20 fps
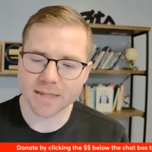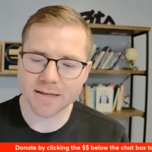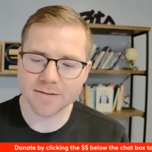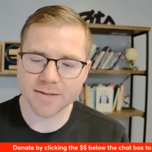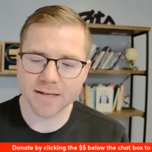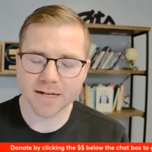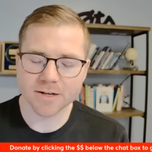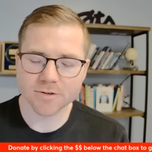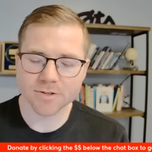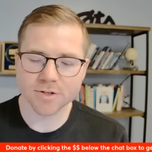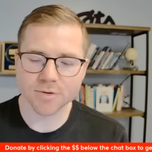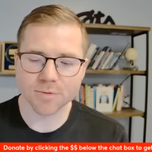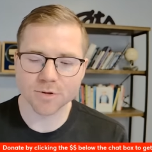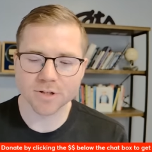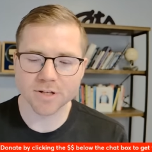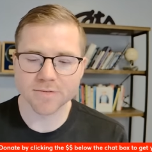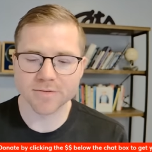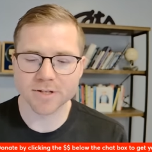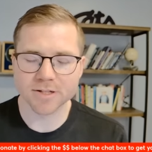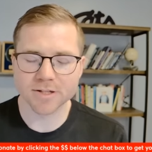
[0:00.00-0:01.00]
They also
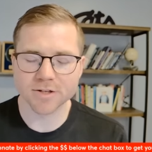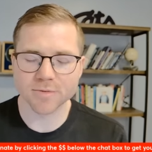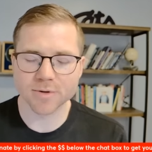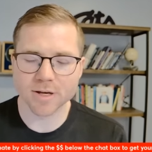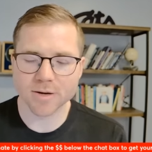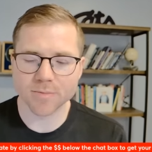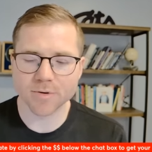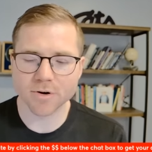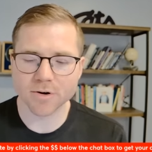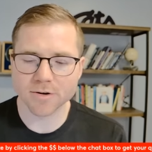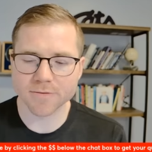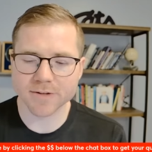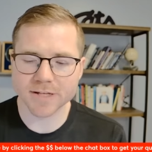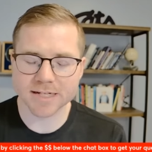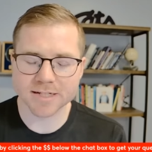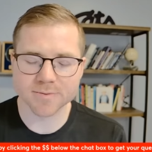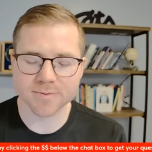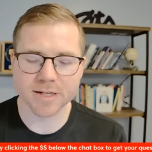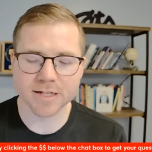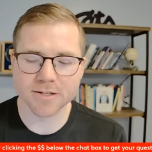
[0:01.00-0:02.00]
believe that they'll be a part of the
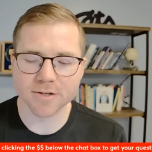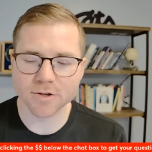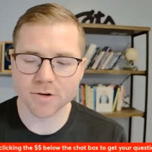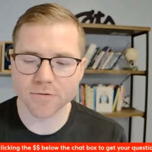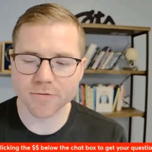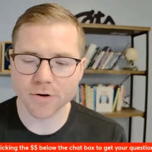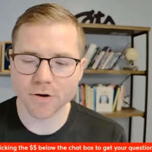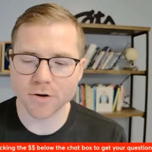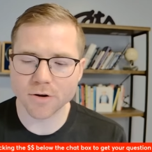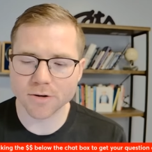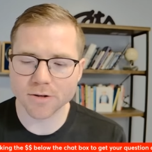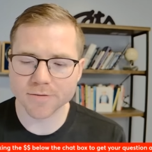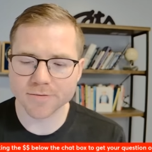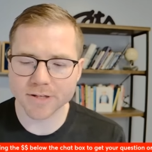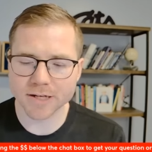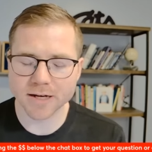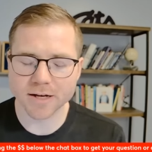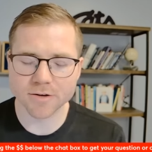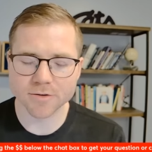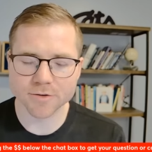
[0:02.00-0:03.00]
expected overhaul of
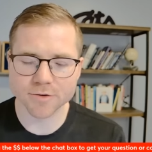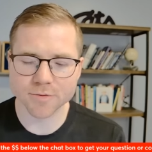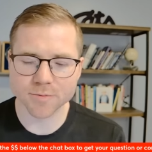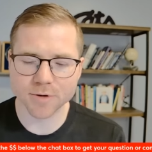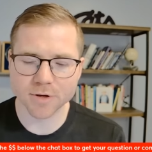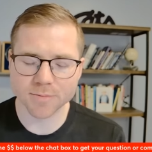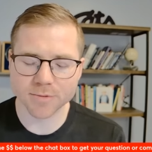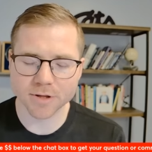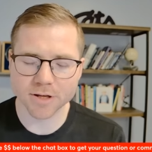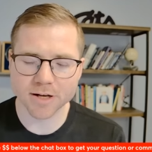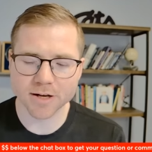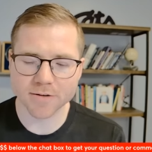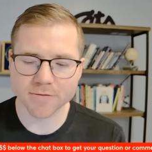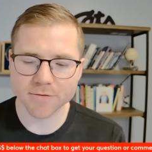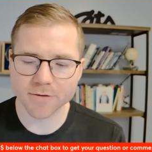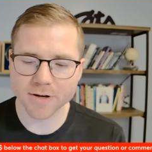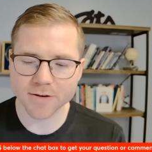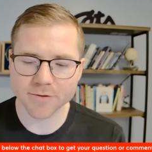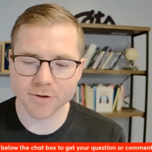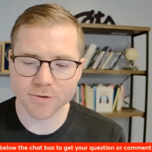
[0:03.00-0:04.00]
the college football playoff
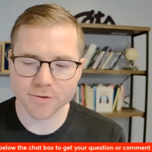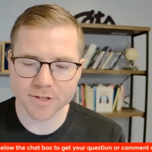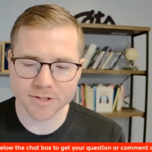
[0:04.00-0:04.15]
revenue